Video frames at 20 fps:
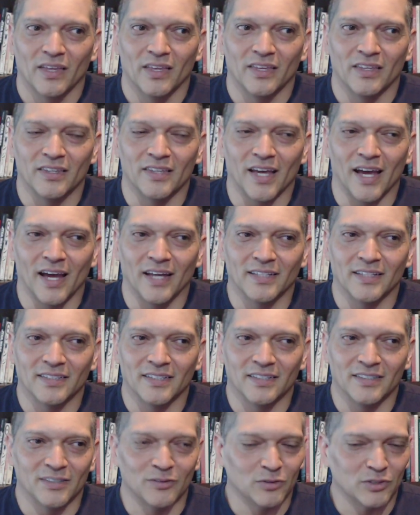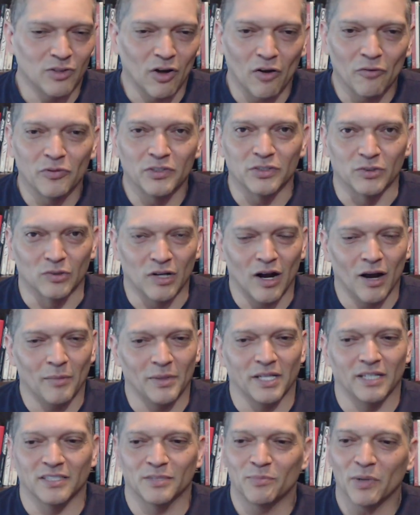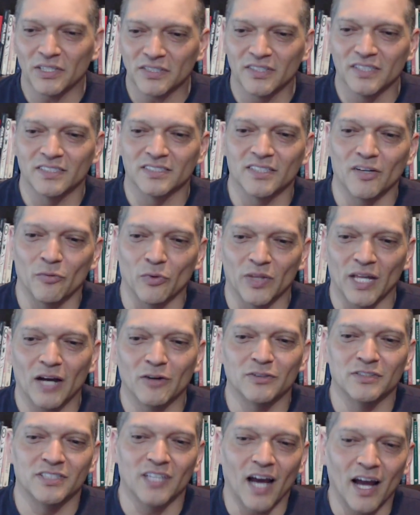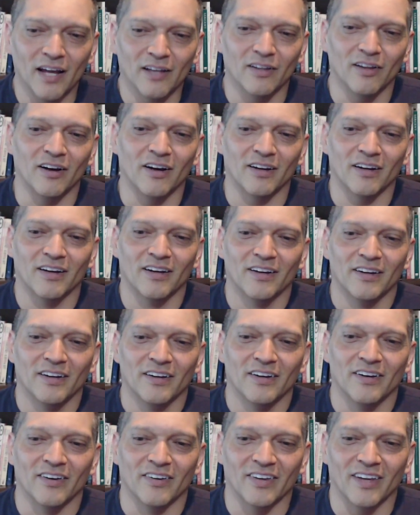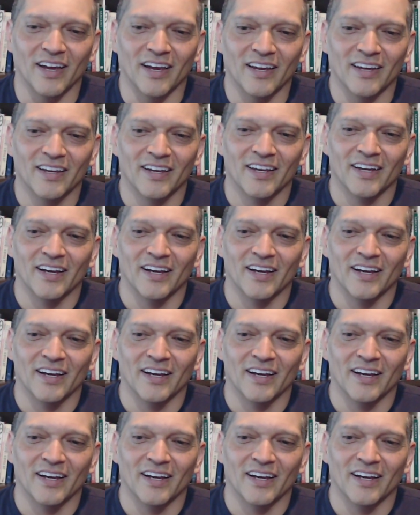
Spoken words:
That it was all visual comedy, especially the stuff without dialogue. Okay,